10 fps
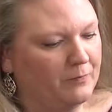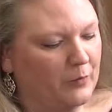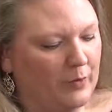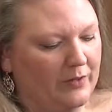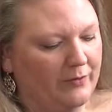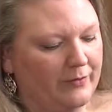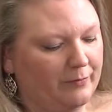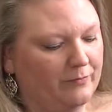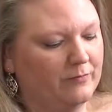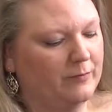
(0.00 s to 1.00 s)
we've
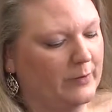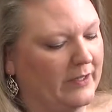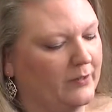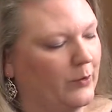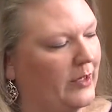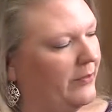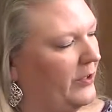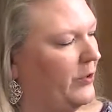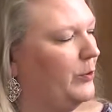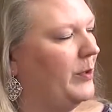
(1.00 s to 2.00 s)
gotten quite a
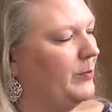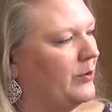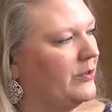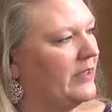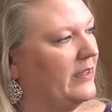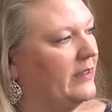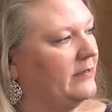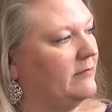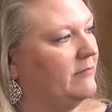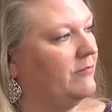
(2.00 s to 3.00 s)
few new members
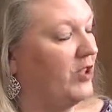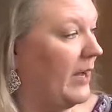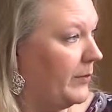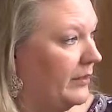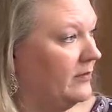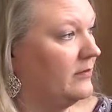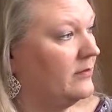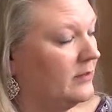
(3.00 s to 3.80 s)
in Chapman.